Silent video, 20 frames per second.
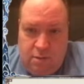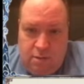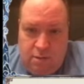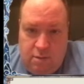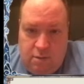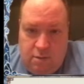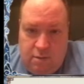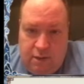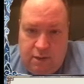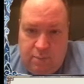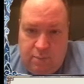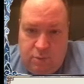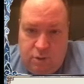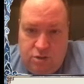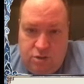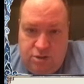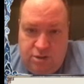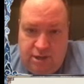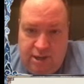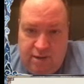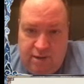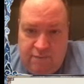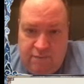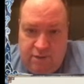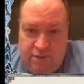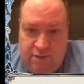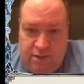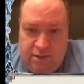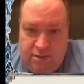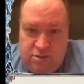Alright, Emerging
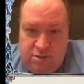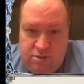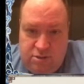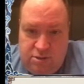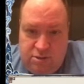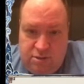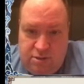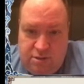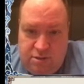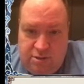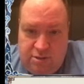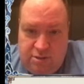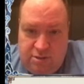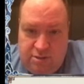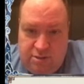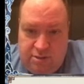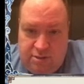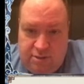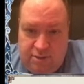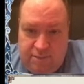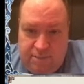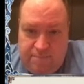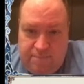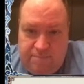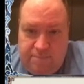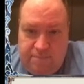Avalanche. This is 2